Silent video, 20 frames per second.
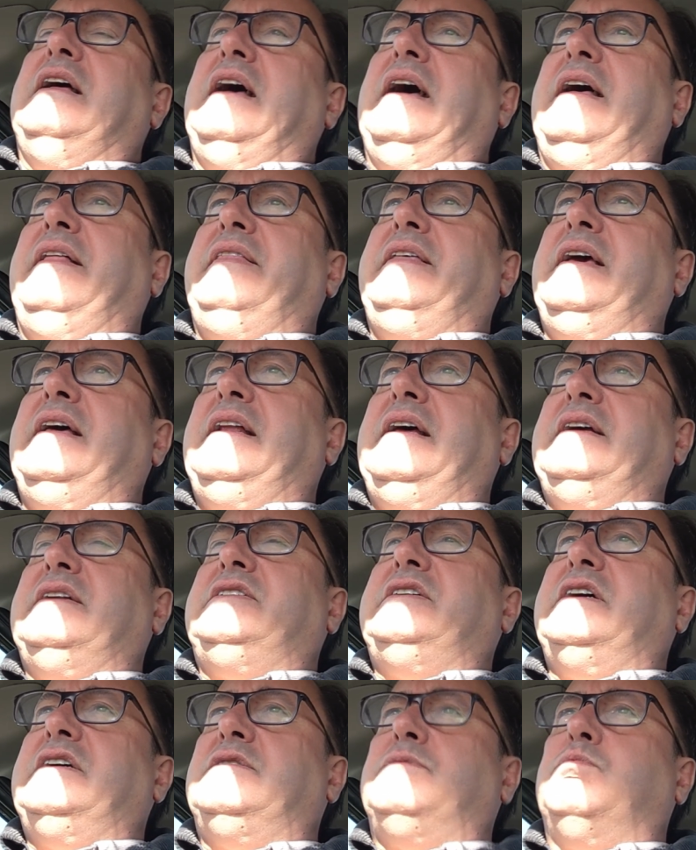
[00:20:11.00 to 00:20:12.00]
and the
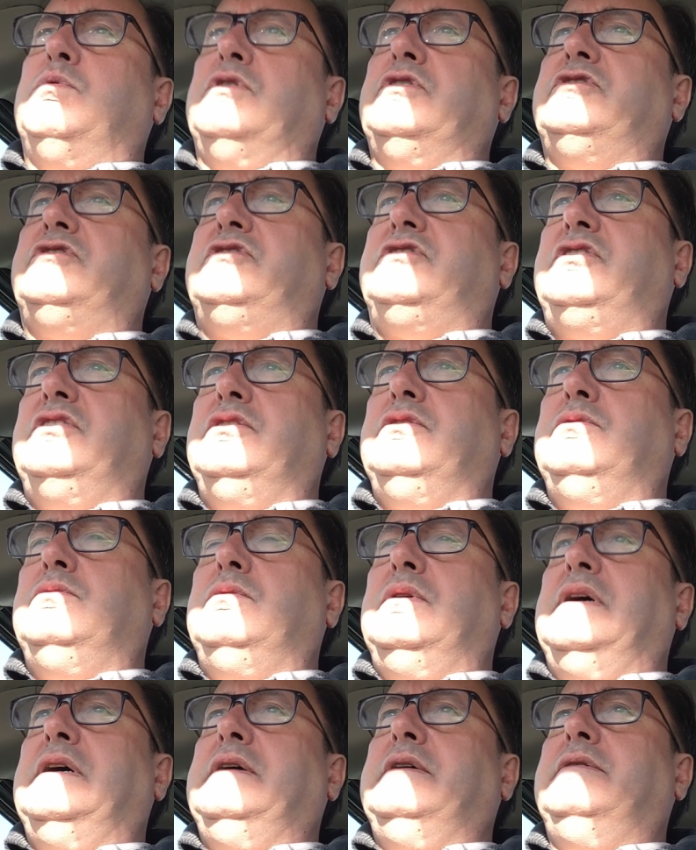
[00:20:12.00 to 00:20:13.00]
NHS was
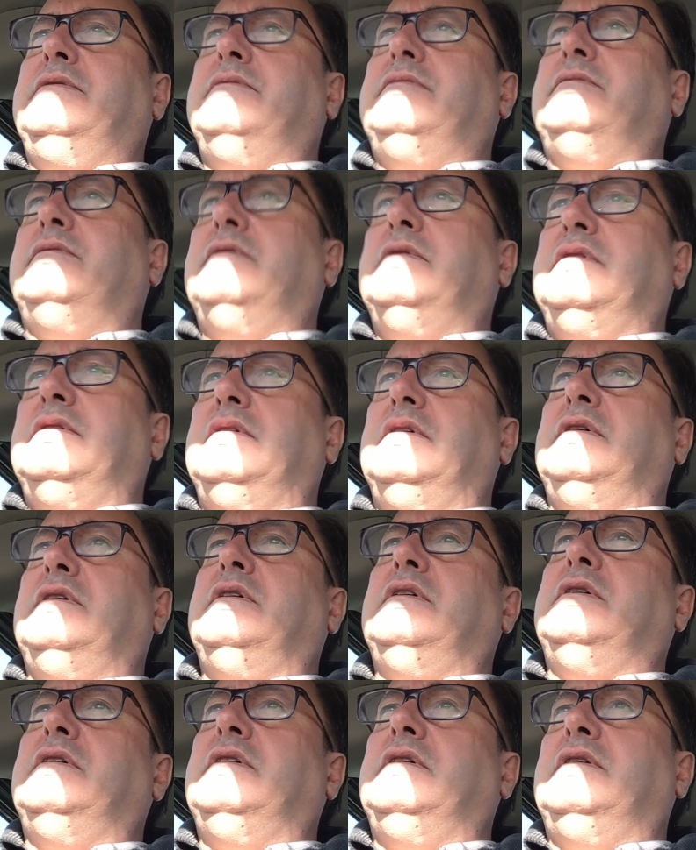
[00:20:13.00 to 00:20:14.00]
to
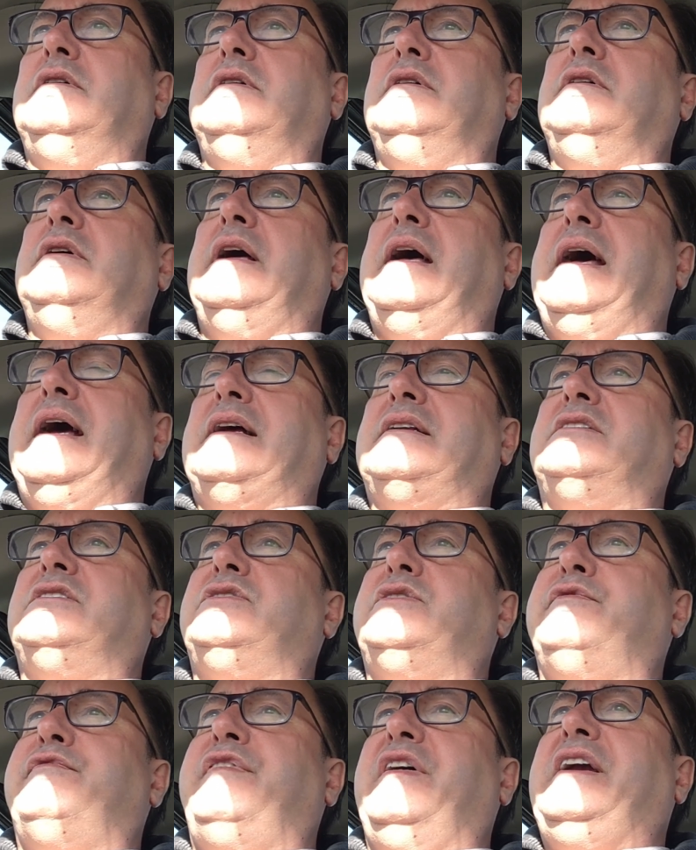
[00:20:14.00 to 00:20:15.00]
uh, act
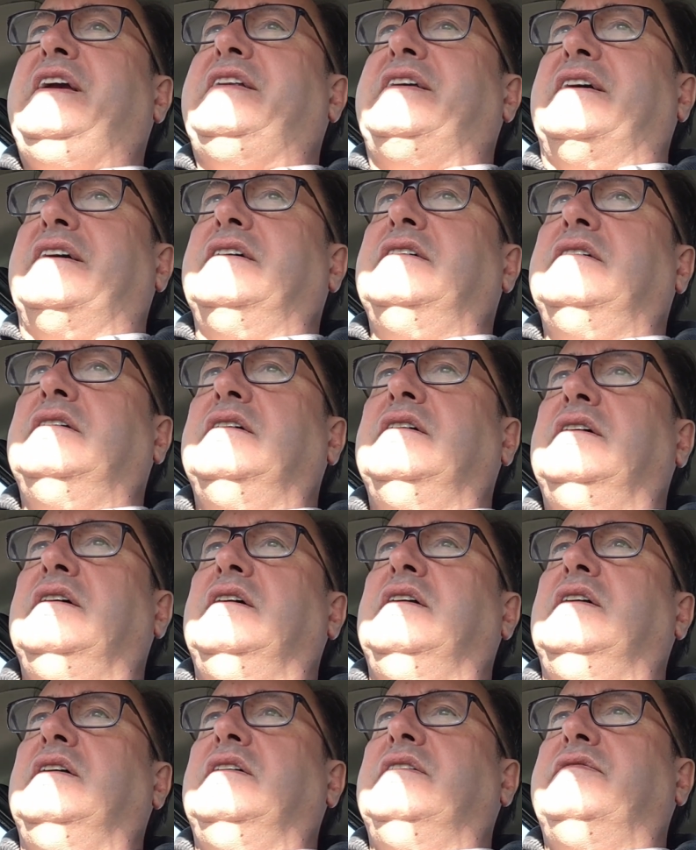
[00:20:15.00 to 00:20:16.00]
as a feeder
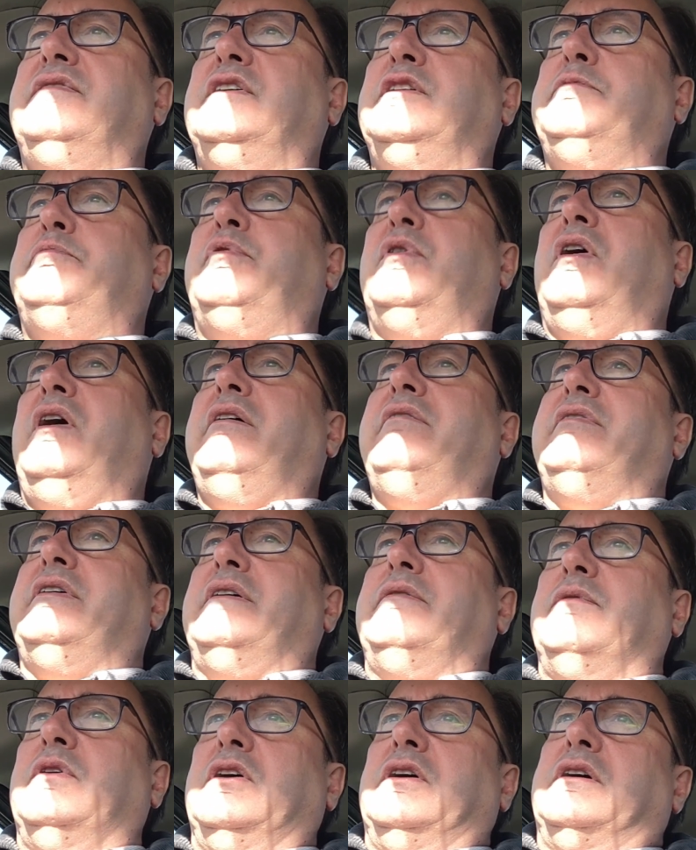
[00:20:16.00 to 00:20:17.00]
for the
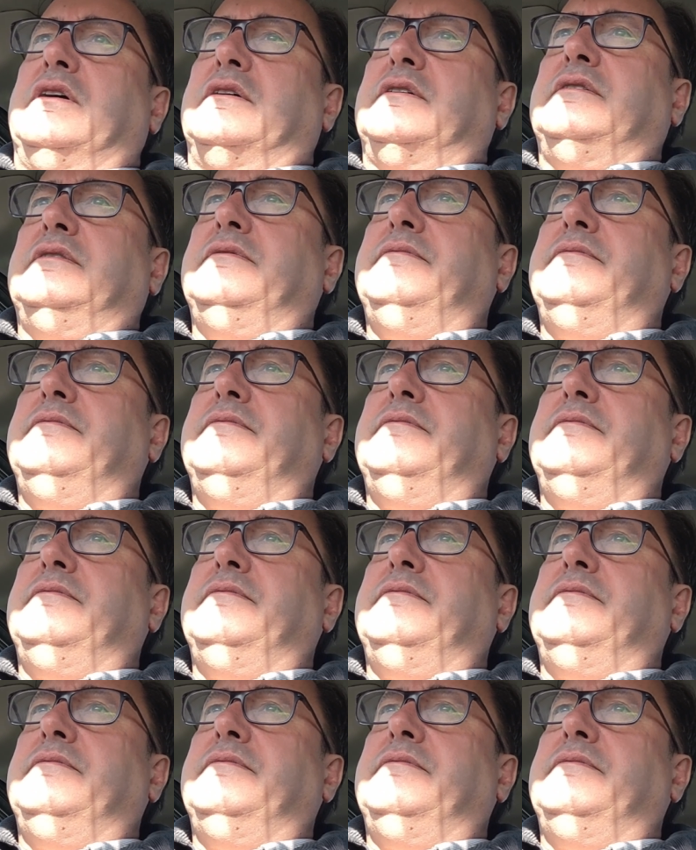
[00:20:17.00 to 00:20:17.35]
private work.